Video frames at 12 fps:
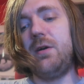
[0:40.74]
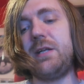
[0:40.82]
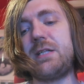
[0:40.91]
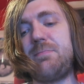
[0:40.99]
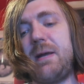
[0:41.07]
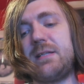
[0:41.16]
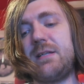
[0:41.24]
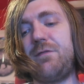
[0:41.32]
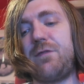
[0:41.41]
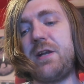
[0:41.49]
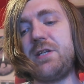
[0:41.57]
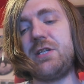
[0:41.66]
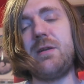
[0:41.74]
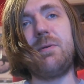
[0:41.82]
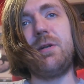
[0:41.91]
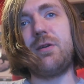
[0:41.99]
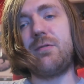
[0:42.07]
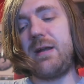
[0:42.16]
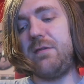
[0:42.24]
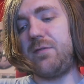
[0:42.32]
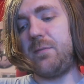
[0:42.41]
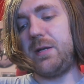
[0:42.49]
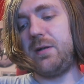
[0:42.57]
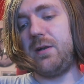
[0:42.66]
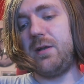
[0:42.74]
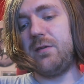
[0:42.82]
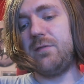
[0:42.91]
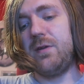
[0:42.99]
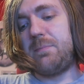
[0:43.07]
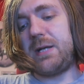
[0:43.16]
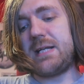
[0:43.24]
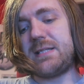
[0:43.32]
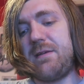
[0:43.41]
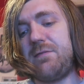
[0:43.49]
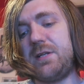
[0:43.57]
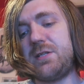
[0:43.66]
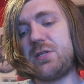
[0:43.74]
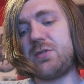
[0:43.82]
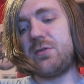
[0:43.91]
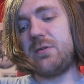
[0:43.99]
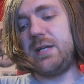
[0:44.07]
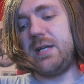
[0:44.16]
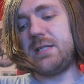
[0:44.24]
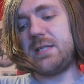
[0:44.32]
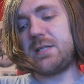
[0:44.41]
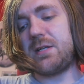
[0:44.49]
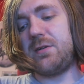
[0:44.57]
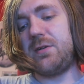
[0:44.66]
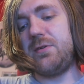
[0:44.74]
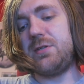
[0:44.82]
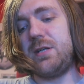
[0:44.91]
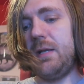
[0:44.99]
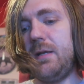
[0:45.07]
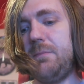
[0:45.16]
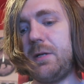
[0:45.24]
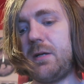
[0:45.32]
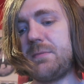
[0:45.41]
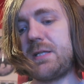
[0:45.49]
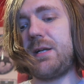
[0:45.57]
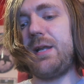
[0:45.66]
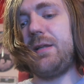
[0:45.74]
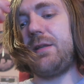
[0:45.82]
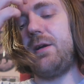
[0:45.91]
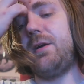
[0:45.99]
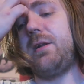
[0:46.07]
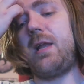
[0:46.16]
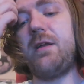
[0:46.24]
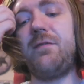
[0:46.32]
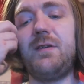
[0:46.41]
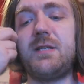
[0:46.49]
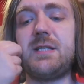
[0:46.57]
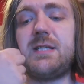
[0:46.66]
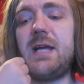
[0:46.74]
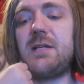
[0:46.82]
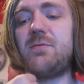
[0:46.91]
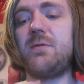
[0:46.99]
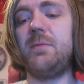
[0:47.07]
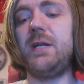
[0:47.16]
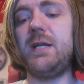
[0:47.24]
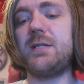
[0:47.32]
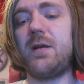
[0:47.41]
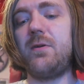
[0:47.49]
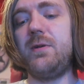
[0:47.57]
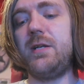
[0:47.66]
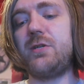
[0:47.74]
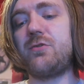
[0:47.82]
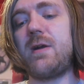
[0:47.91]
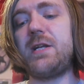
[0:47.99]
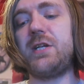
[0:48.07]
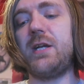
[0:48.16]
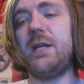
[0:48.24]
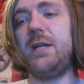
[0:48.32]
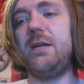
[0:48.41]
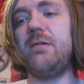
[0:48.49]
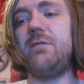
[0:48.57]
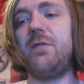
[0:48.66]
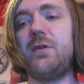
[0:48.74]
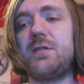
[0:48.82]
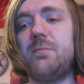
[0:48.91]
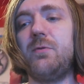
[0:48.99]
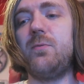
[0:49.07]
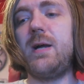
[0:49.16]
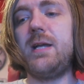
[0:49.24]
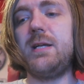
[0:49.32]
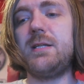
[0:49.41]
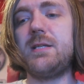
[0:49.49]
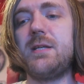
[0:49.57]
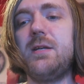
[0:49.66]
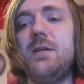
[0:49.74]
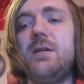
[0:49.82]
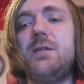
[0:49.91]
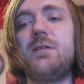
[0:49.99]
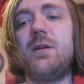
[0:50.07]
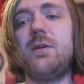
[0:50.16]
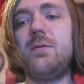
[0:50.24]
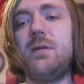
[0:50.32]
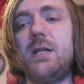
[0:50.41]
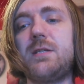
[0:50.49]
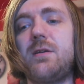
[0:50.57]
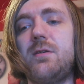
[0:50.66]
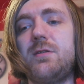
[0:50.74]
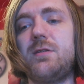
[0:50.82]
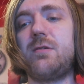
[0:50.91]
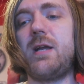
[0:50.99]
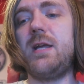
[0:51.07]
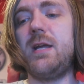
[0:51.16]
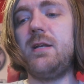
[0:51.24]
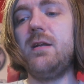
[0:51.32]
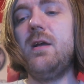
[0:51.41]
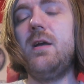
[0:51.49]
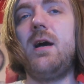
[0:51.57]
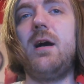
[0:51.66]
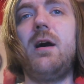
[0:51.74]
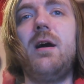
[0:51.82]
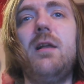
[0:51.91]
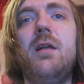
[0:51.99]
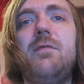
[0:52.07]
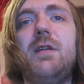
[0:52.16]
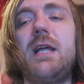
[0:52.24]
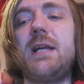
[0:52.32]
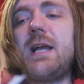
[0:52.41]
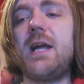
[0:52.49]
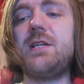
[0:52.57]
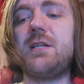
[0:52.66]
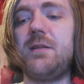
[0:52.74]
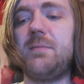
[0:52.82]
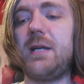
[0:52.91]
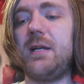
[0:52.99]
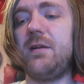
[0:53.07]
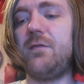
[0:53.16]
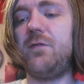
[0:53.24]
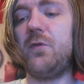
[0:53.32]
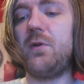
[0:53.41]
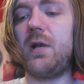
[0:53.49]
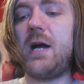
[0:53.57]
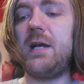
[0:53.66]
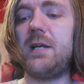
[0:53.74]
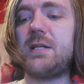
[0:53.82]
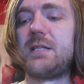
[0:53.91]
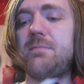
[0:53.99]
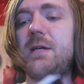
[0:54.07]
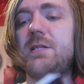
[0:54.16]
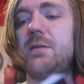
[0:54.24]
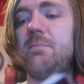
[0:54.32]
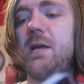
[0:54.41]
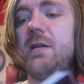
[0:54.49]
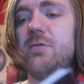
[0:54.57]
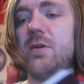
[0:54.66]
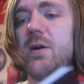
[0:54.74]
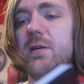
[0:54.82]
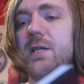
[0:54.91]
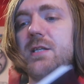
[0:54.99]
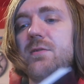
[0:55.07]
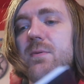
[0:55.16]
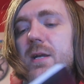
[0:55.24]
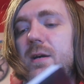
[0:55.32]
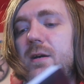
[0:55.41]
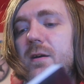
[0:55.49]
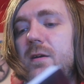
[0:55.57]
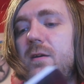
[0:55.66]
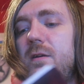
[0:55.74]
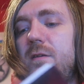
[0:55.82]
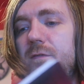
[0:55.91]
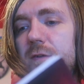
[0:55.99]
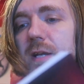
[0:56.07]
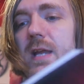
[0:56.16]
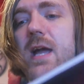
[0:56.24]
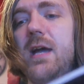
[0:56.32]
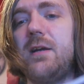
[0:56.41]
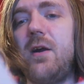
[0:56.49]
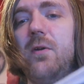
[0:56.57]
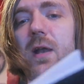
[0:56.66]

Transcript: unexpected friendship, and a great forbidden love. But as Evelyn's story nears its conclusion, it becomes clear that her life intersects with Monique's own in tragic and irreversible ways. So let's go straight in. Uh, I love the dedication at the beginning. For Lila, smash the patriarchy, sweetheart. Fuck yeah, go